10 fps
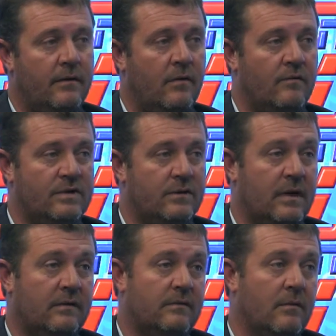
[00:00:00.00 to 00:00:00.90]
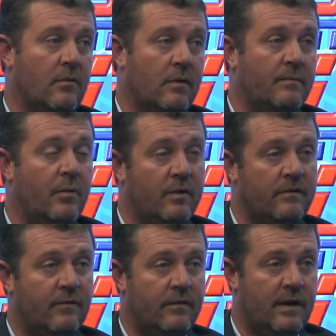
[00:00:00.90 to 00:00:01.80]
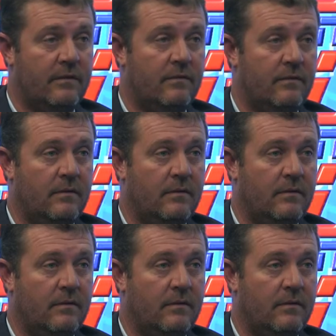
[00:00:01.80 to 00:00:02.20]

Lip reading: and then obviously you get awarded points for that.